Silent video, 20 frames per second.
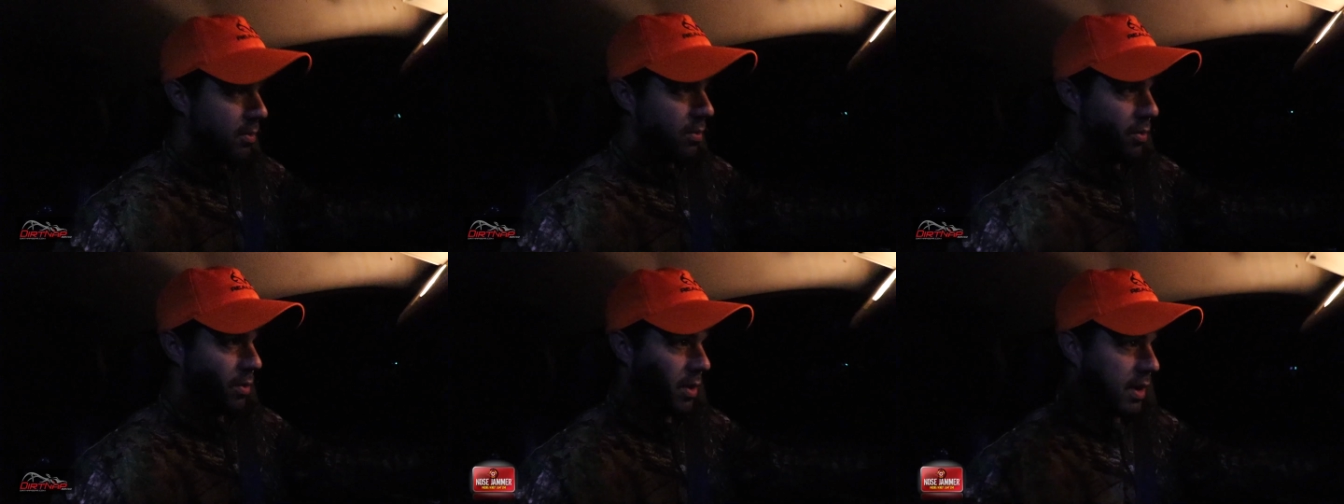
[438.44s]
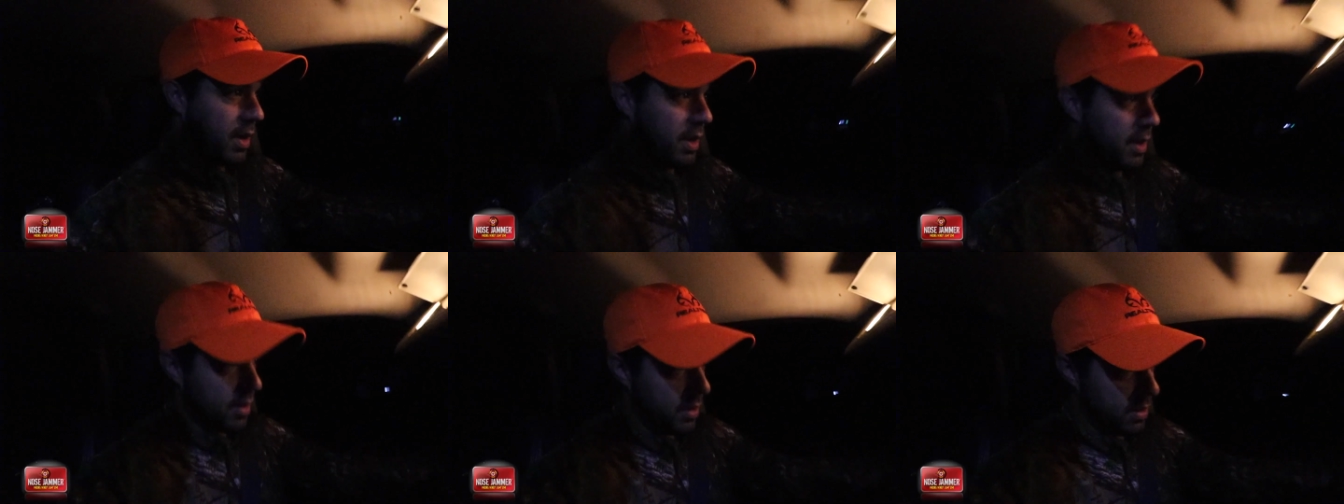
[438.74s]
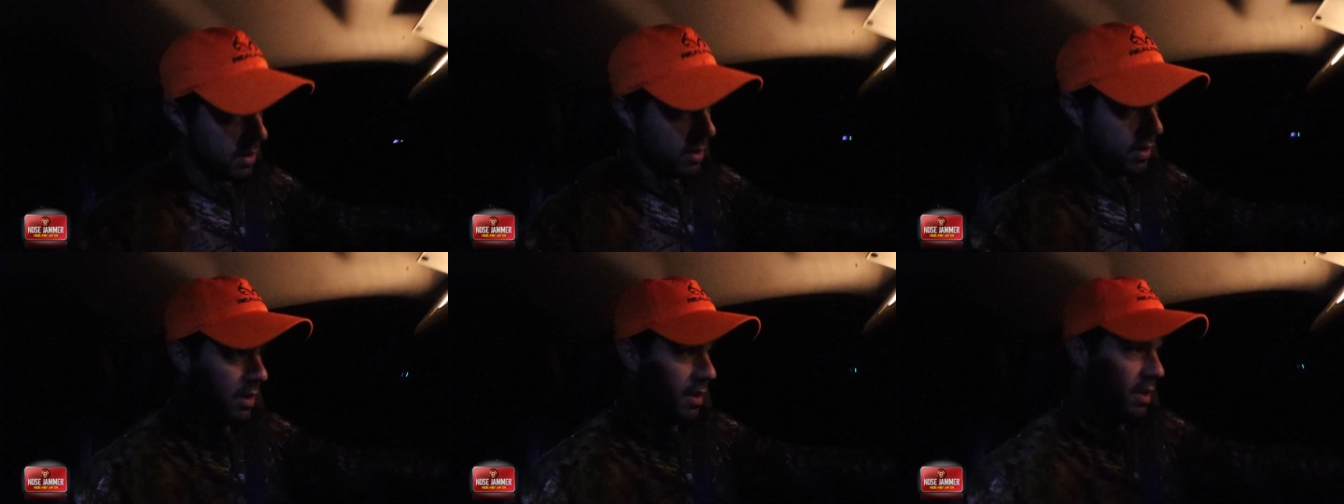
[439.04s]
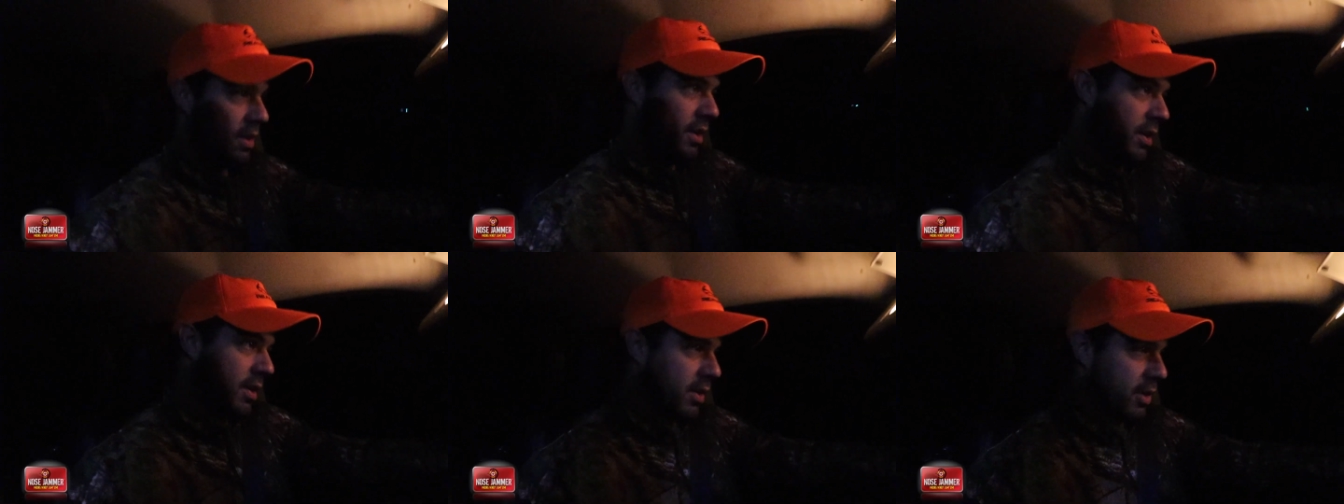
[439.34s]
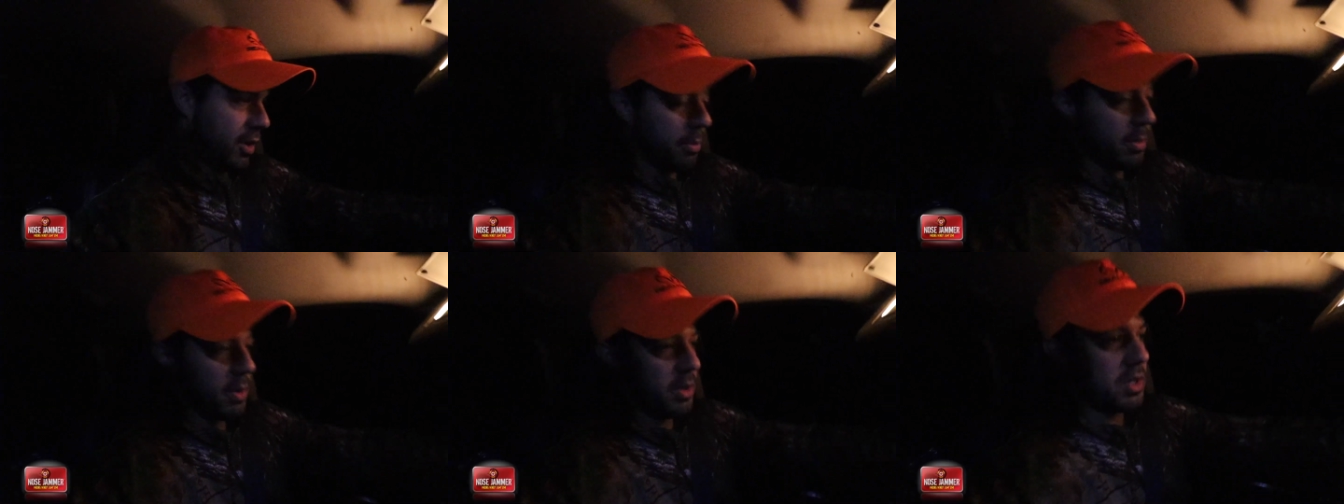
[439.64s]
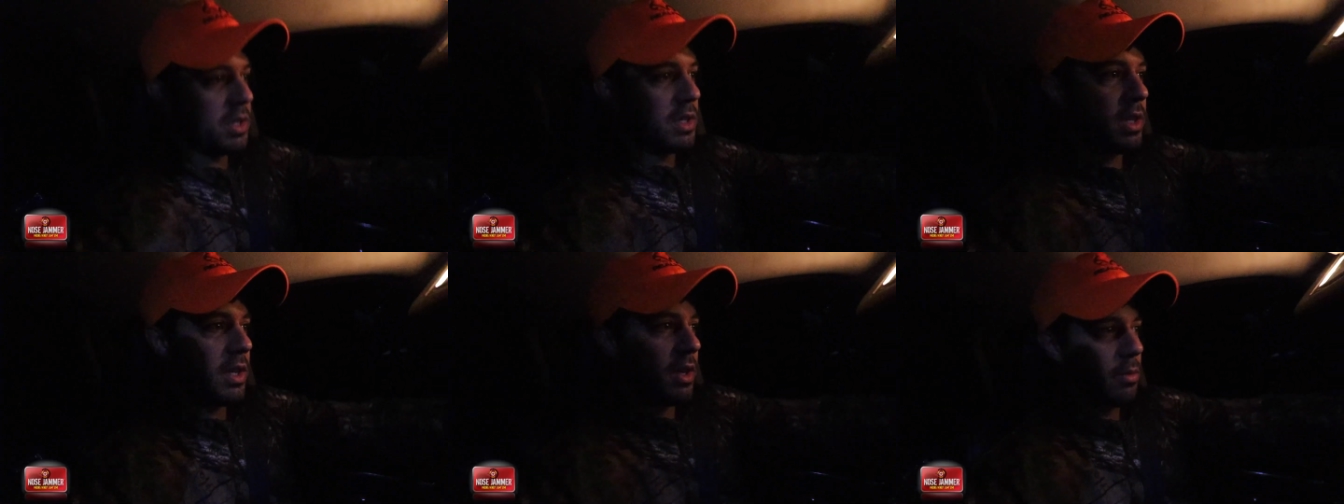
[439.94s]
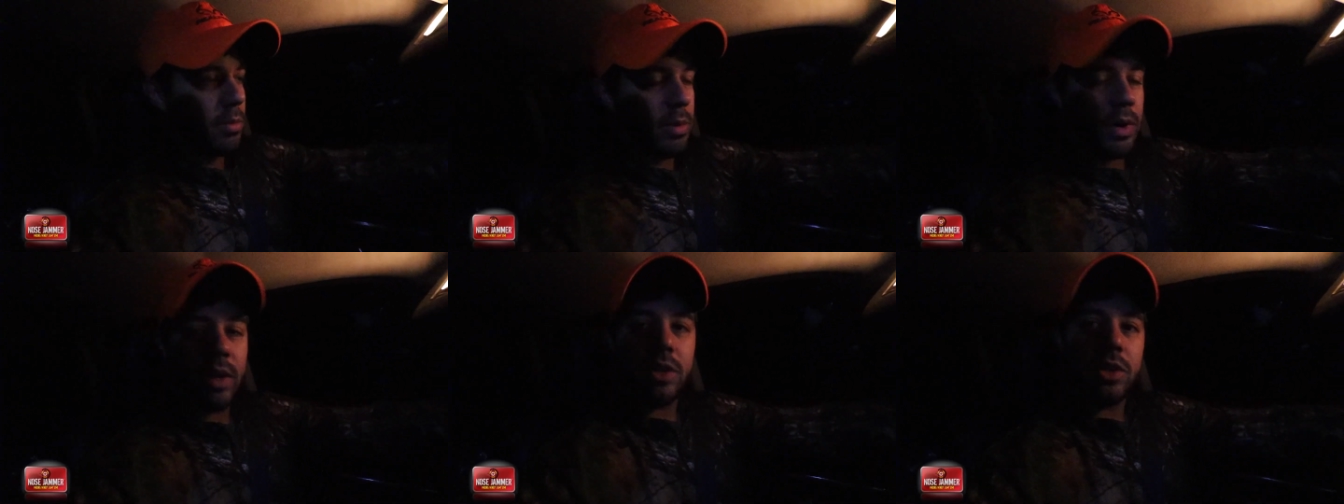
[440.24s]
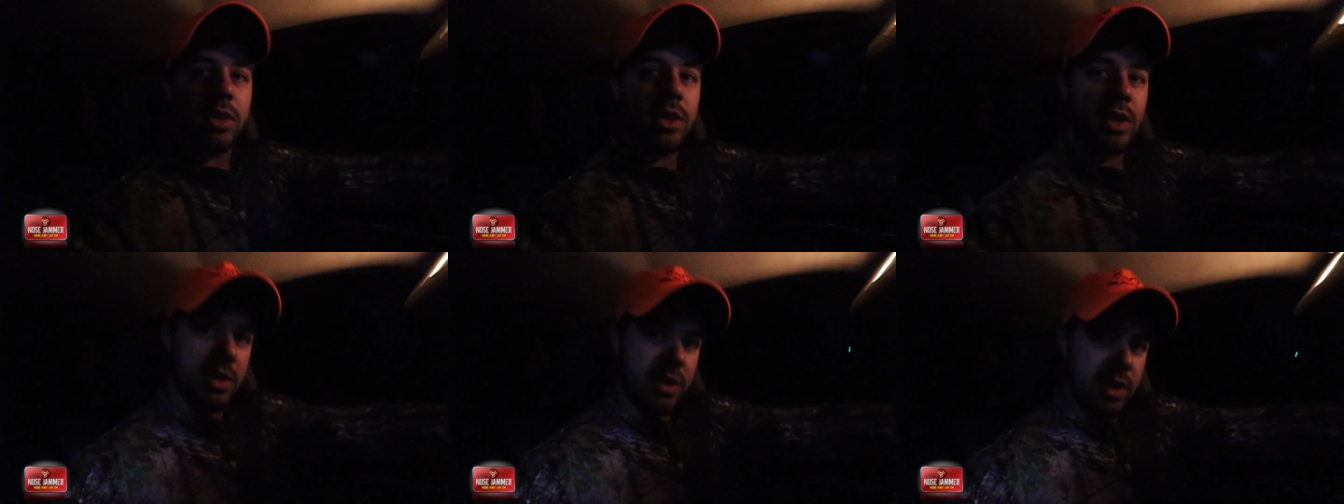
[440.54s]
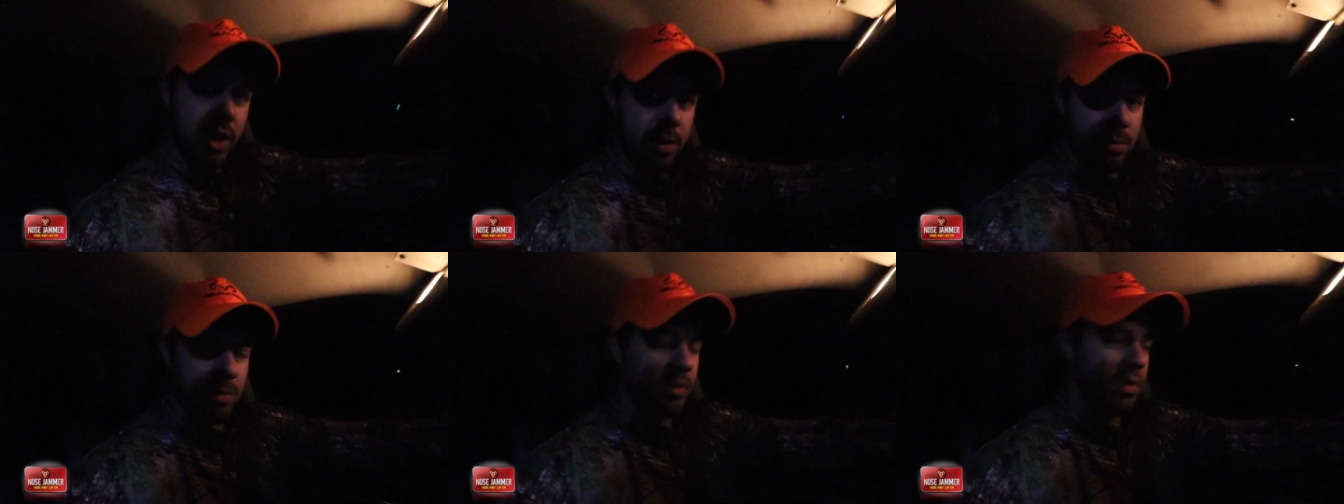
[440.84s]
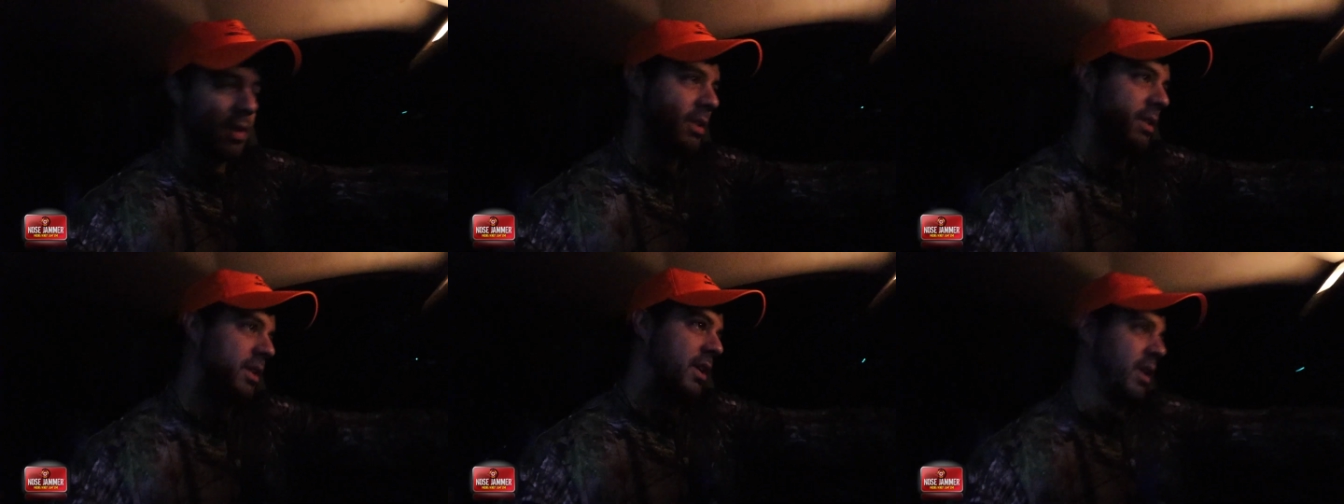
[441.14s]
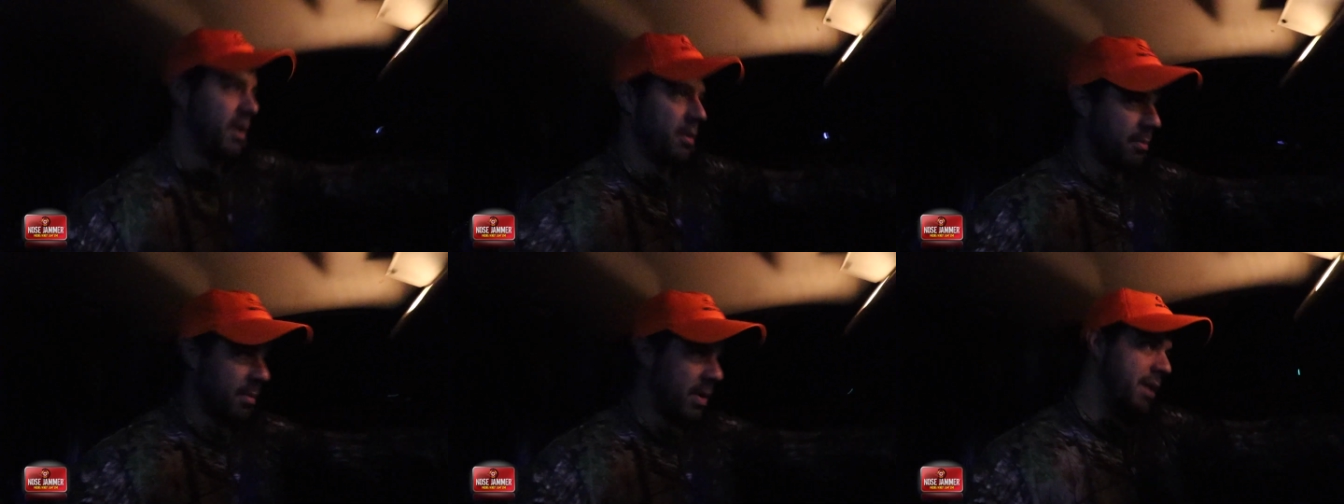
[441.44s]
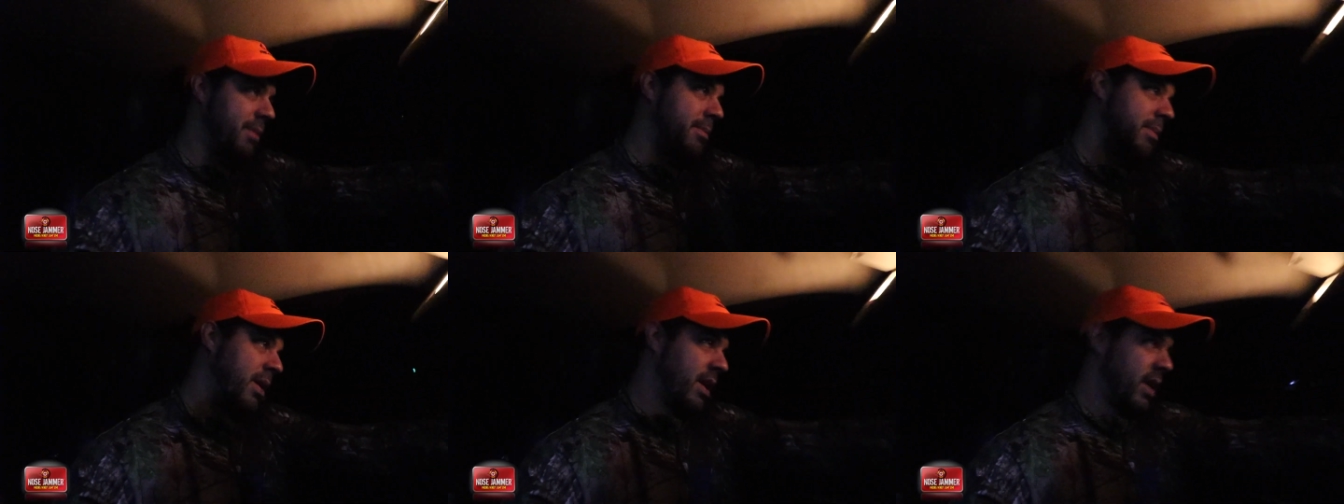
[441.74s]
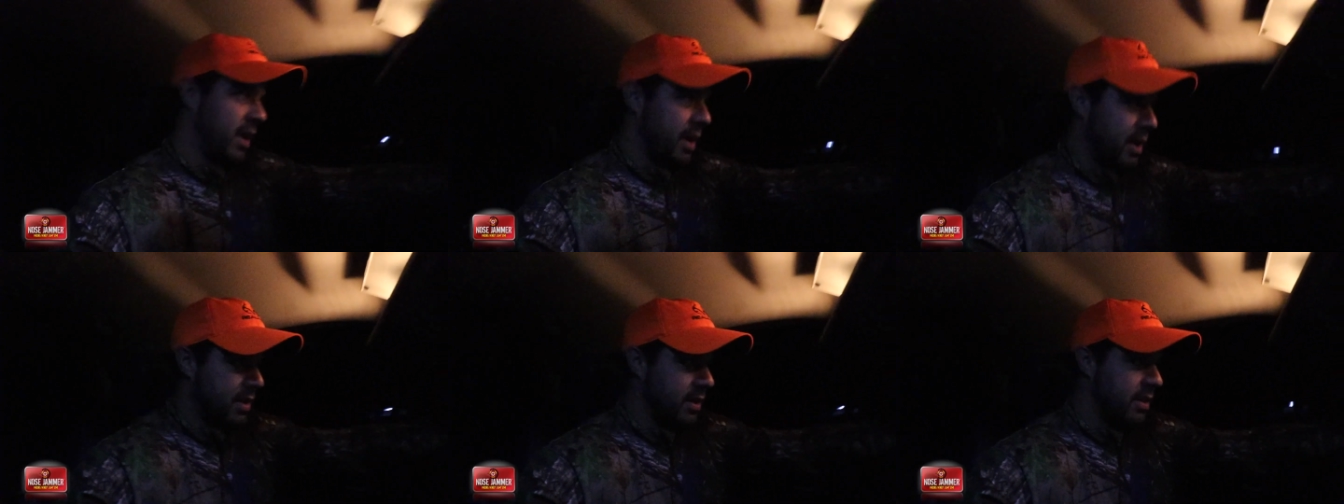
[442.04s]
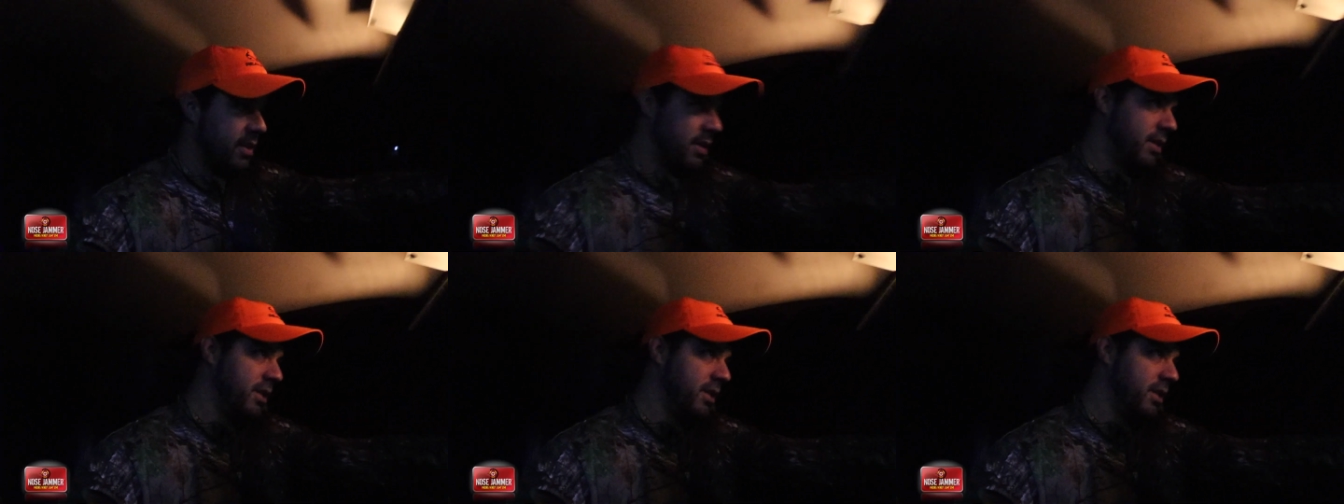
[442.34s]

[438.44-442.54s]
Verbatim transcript: with a whole bunch of cedar branches on top of it, and in my mind,